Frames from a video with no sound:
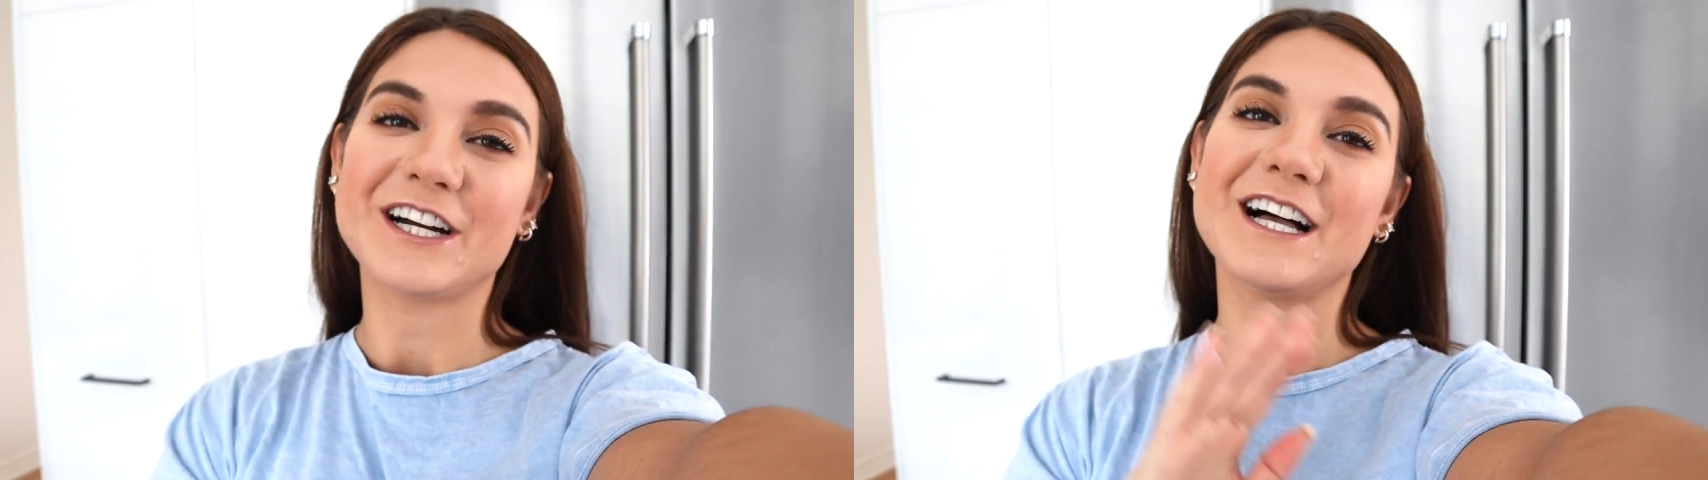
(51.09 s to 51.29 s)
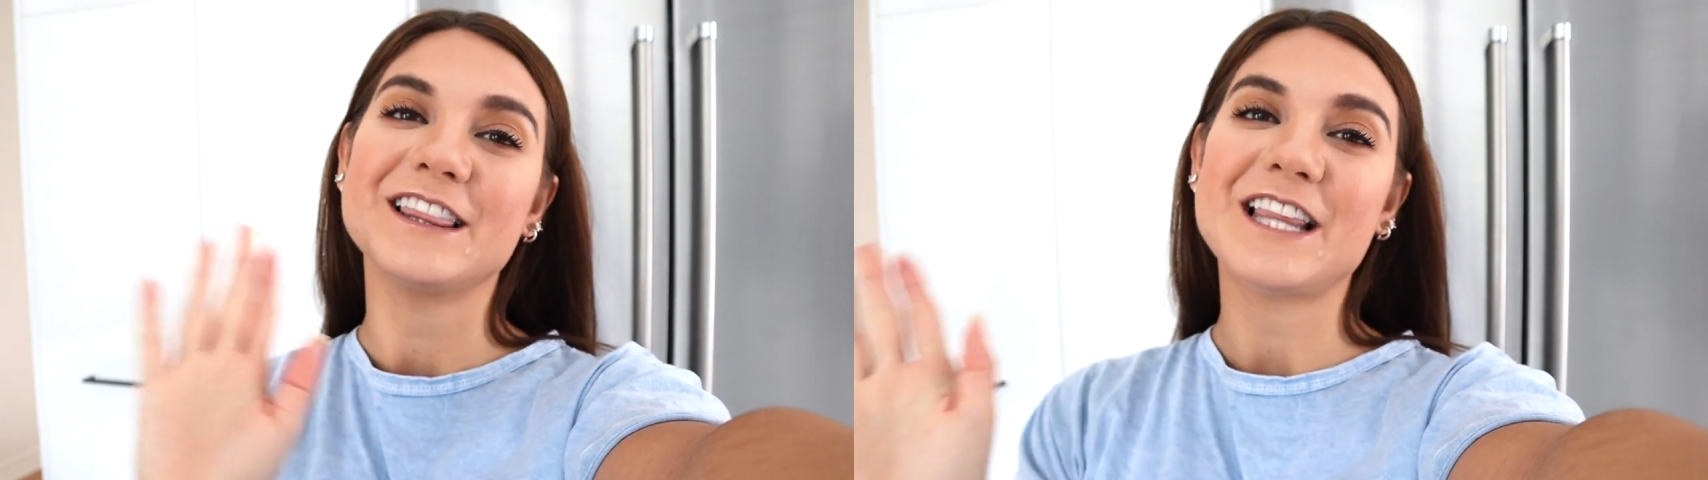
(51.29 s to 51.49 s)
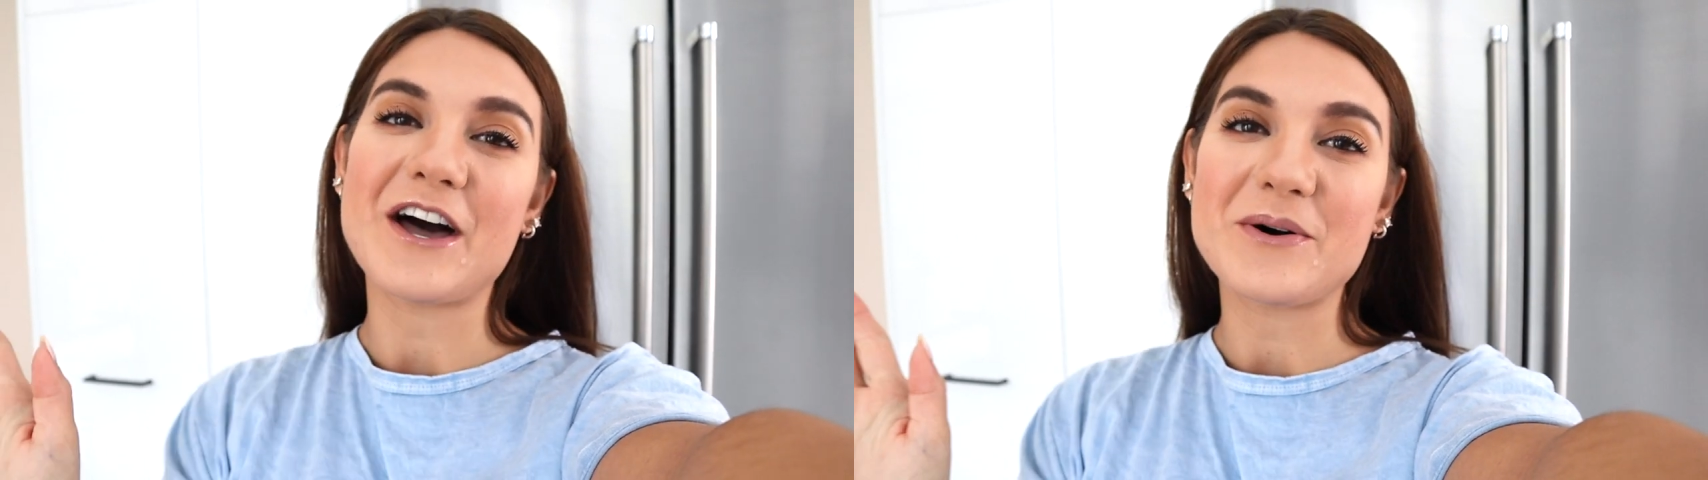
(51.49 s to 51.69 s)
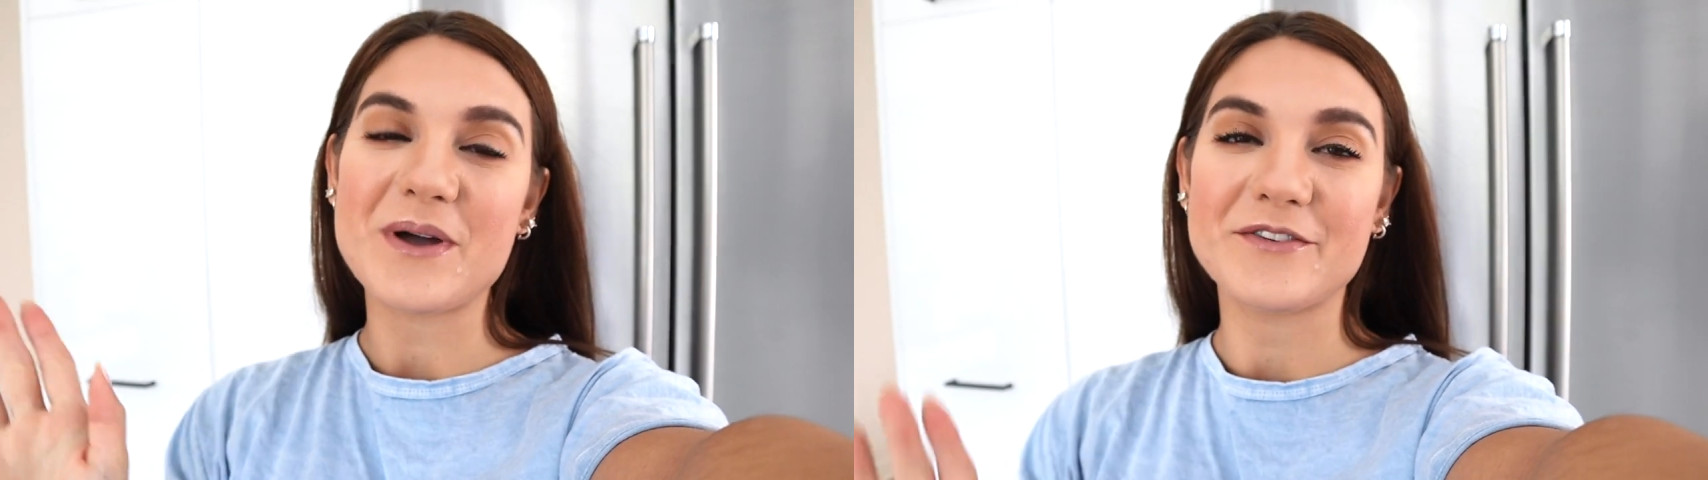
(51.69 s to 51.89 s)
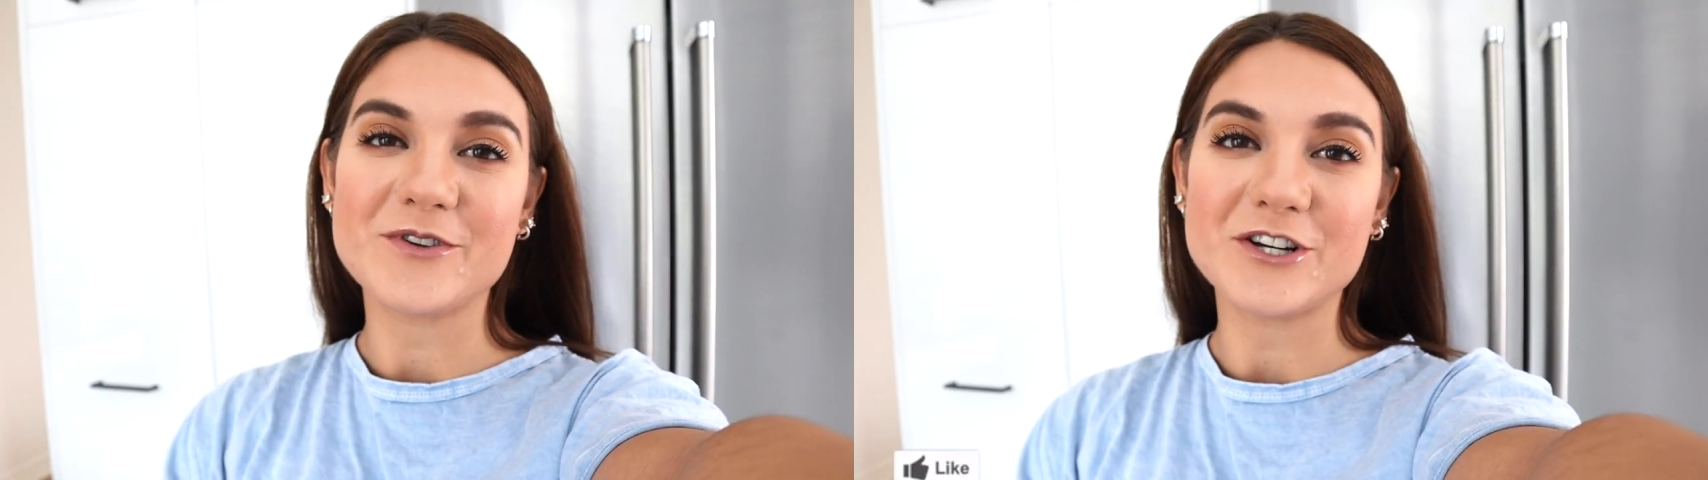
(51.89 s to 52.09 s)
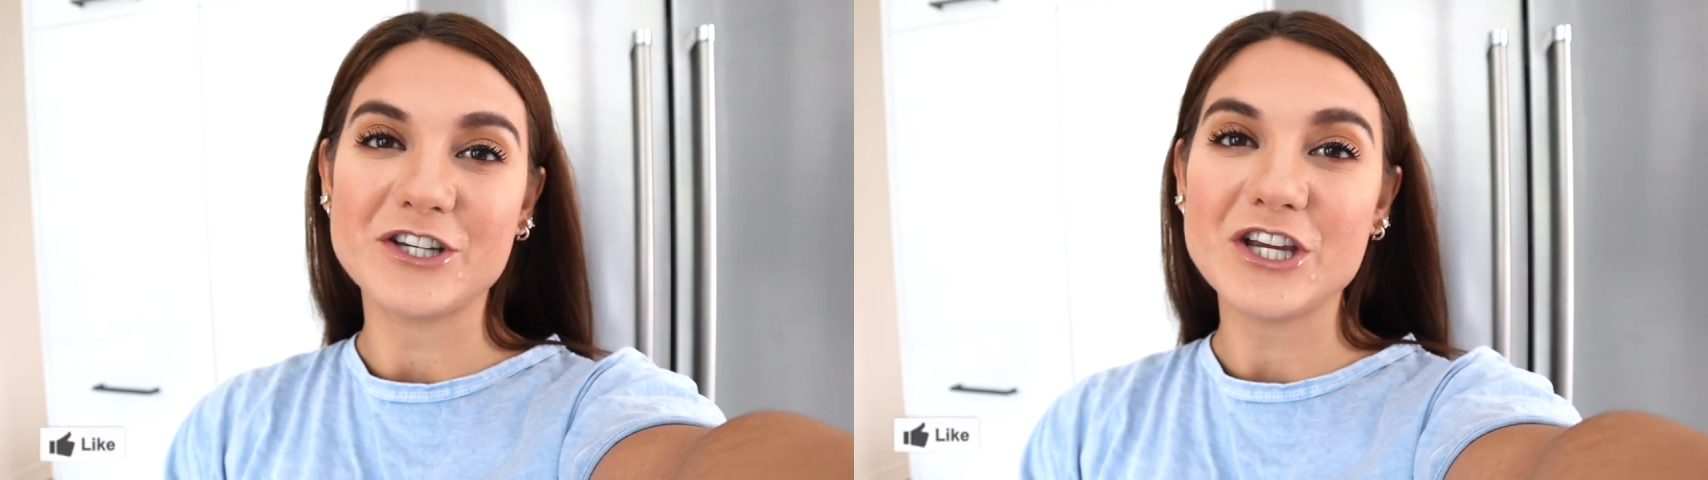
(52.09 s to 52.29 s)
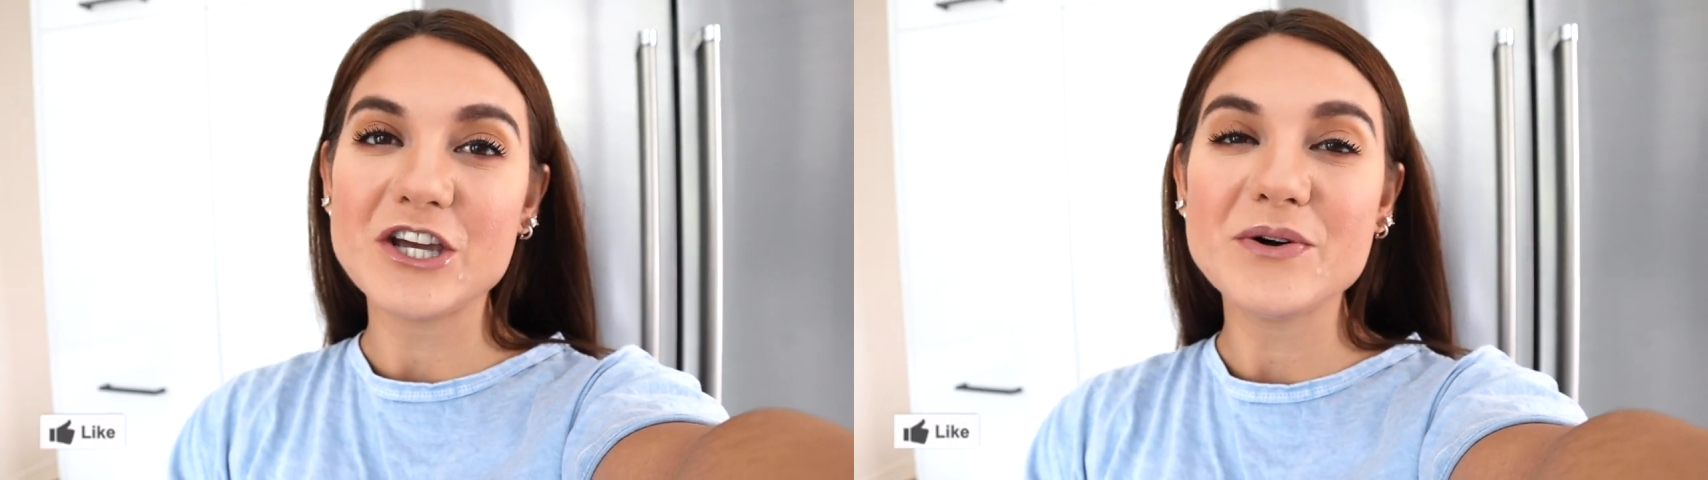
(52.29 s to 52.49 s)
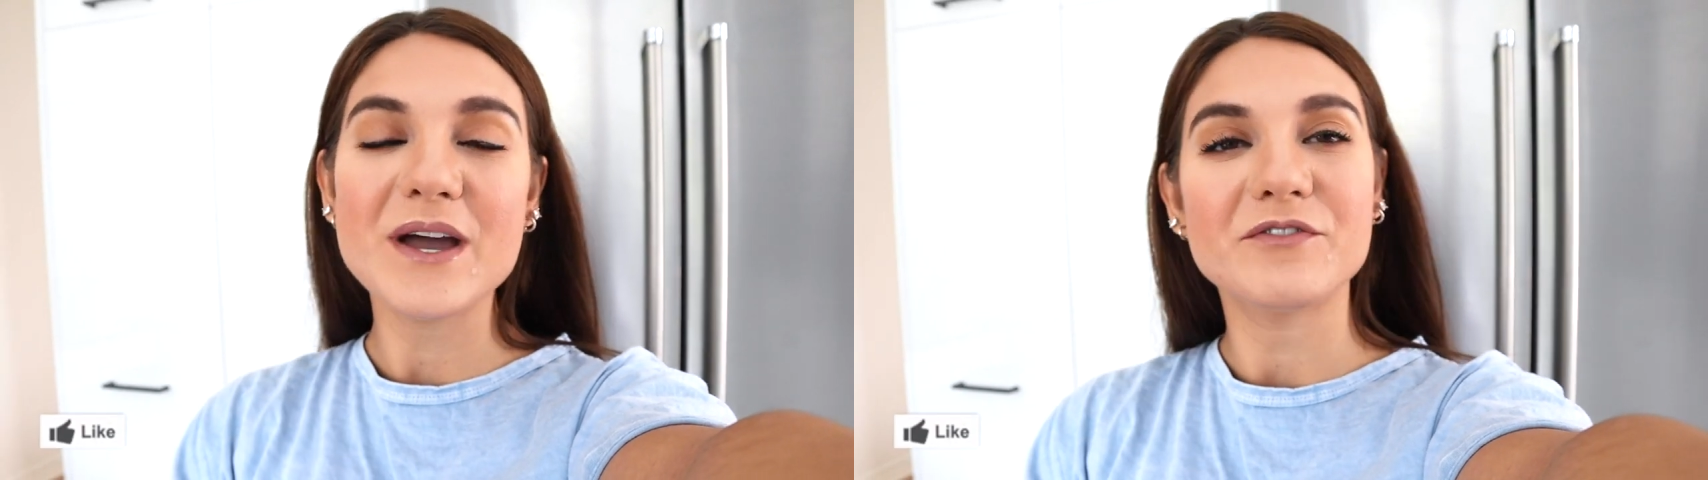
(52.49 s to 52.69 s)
or hello if you're new.